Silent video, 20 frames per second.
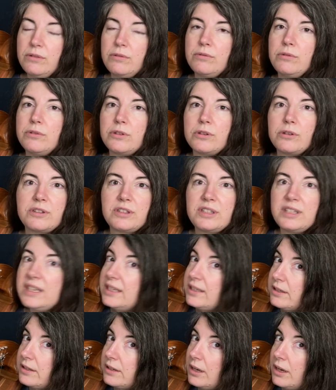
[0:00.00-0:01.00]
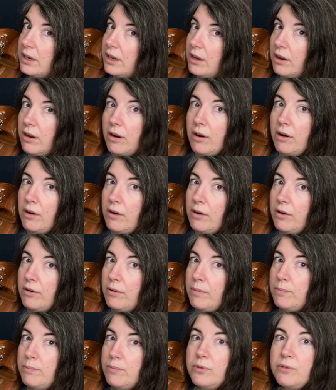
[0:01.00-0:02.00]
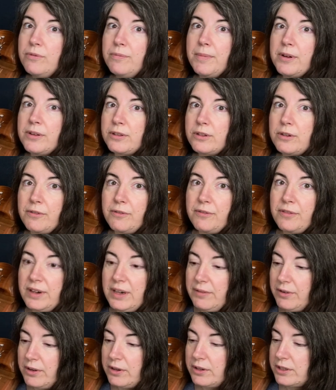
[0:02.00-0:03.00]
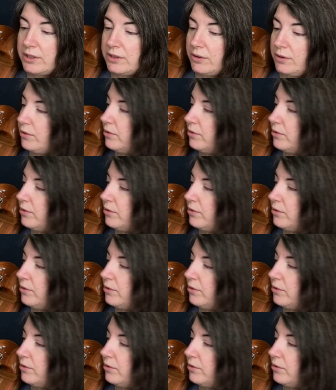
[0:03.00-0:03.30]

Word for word: doesn't need uh, movement of levers.